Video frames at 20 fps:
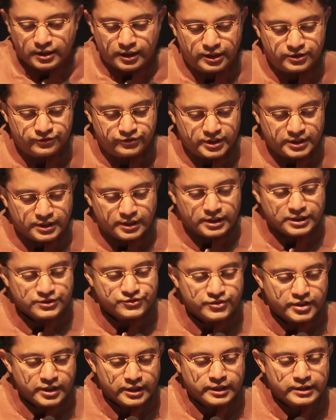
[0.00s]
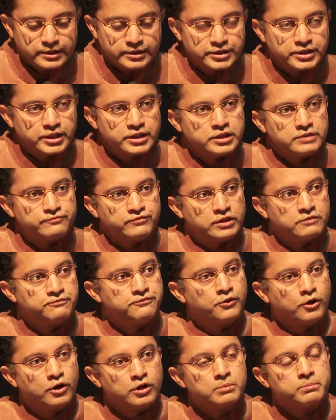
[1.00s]
I realized that, again, if I
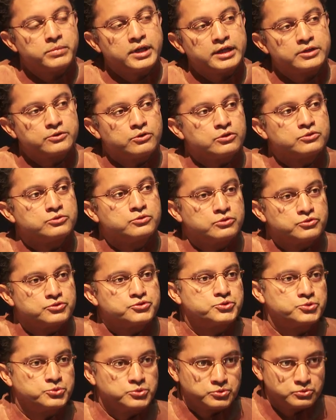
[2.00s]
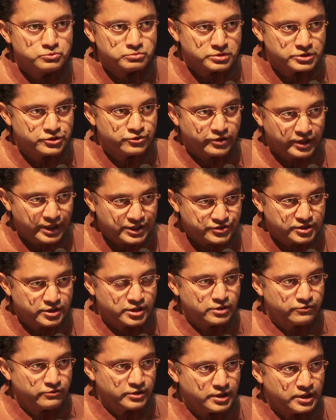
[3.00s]
fall back on those two traits that
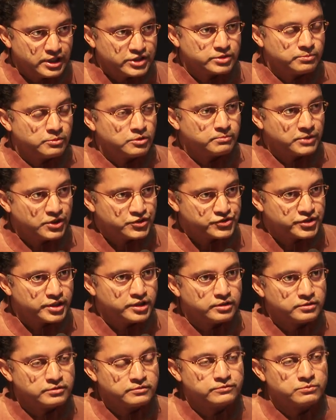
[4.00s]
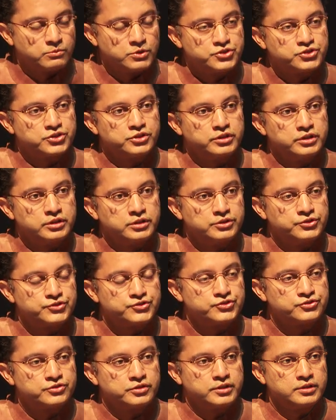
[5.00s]
I realized about myself, which
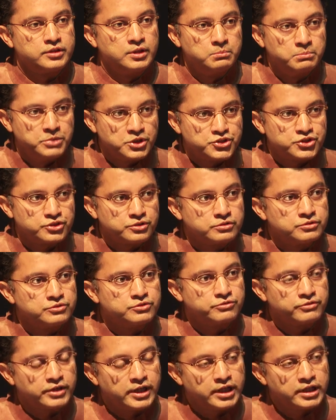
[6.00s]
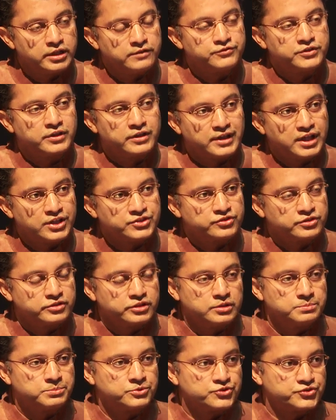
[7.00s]
is ambition, drive,
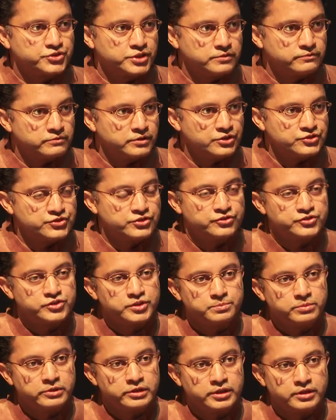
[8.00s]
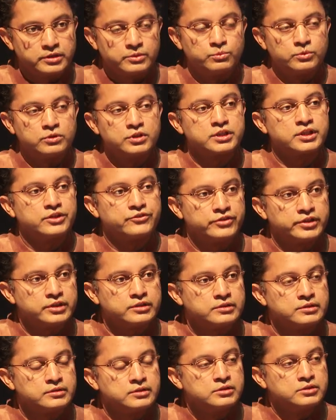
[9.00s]
tenacity, perseverance, discipline, and work
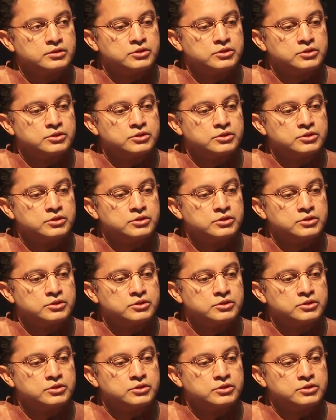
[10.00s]
ethic,